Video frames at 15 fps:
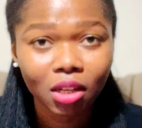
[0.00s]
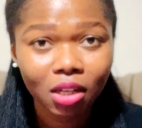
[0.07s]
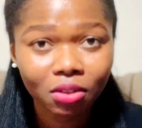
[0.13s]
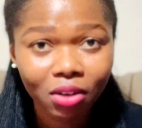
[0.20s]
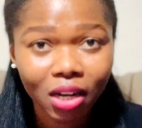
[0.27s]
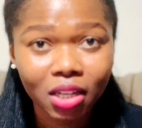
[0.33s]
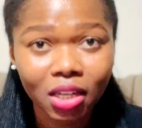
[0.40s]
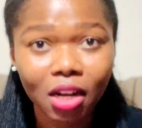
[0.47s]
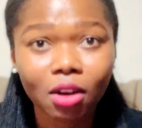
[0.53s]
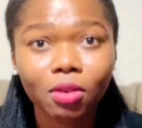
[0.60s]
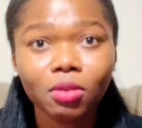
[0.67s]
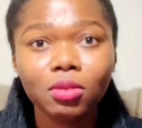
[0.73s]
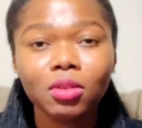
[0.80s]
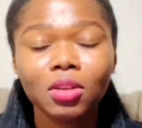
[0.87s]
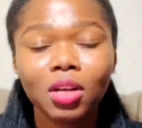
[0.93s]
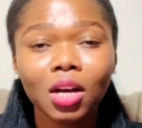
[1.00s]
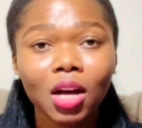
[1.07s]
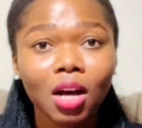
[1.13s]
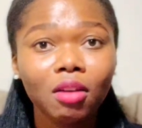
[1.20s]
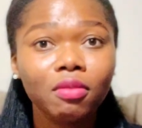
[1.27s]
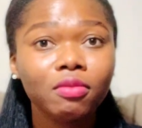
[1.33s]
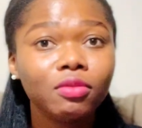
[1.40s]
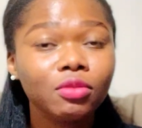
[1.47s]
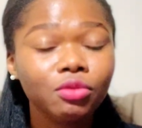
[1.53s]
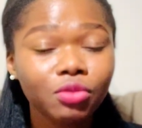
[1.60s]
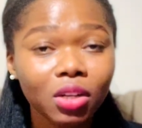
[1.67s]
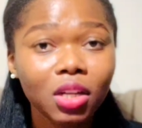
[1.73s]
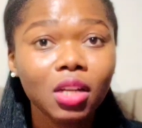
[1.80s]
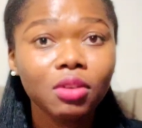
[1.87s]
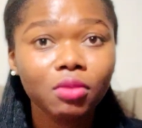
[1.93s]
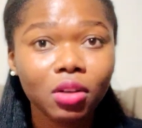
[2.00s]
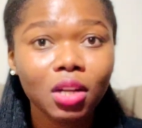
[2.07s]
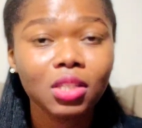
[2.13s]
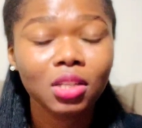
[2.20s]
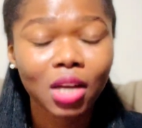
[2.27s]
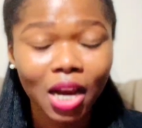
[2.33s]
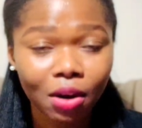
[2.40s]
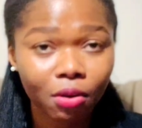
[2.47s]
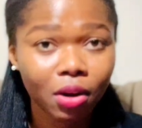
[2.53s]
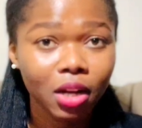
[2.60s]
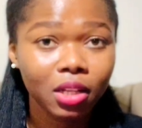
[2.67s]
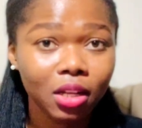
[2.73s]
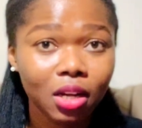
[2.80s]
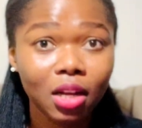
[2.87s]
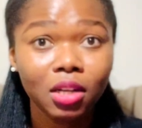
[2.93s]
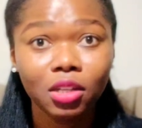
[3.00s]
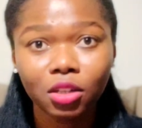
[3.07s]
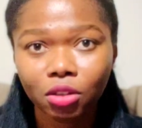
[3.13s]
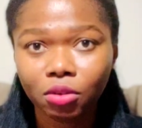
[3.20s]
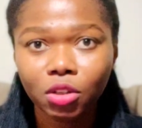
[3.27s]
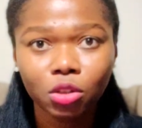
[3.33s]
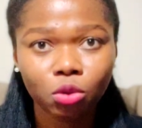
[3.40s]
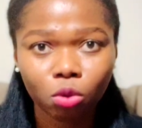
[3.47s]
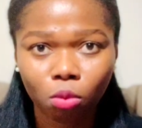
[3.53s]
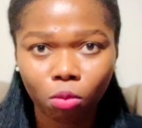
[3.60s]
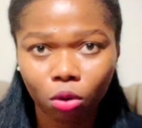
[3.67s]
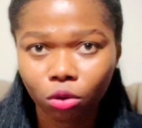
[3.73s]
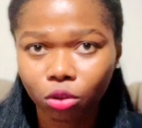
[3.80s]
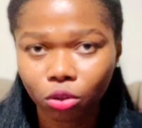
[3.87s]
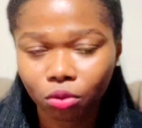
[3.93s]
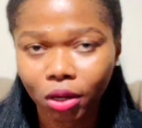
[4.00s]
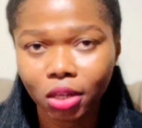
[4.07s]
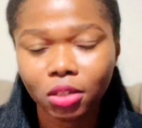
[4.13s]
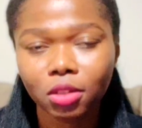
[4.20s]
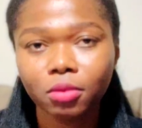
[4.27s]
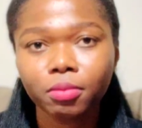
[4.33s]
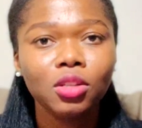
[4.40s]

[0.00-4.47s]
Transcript: right now have really, really skyrocketed and increased so much, right?